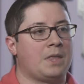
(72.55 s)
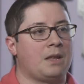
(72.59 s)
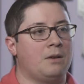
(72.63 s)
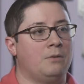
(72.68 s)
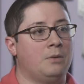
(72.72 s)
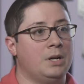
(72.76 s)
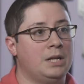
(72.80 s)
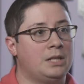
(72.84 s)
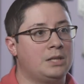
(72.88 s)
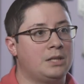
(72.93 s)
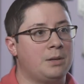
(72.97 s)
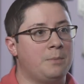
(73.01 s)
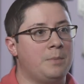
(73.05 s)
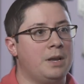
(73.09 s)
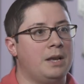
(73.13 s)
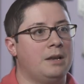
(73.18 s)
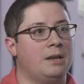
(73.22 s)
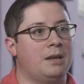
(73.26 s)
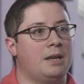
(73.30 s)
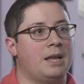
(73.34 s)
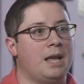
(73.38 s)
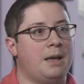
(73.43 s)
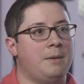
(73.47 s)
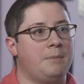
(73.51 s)
reach to me
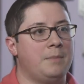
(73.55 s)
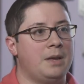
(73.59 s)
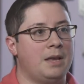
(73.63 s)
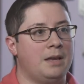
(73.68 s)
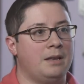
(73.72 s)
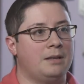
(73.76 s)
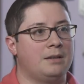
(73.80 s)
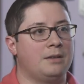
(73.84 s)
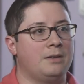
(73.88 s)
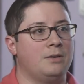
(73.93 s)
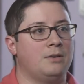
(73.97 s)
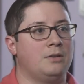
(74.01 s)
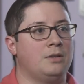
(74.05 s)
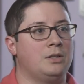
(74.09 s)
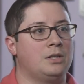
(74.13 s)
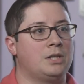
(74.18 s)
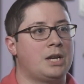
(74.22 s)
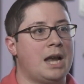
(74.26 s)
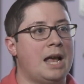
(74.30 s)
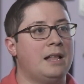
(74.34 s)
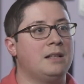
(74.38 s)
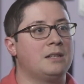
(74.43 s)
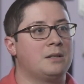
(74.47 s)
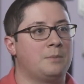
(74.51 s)
to get me to
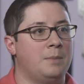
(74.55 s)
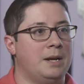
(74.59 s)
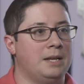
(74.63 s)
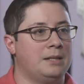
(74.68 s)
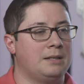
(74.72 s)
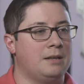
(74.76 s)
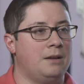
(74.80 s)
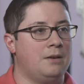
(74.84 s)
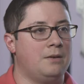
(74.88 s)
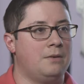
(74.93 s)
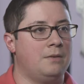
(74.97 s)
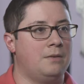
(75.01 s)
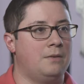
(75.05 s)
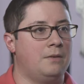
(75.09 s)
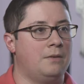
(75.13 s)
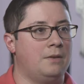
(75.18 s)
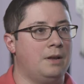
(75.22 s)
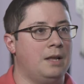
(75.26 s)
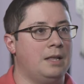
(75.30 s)
challenge myself,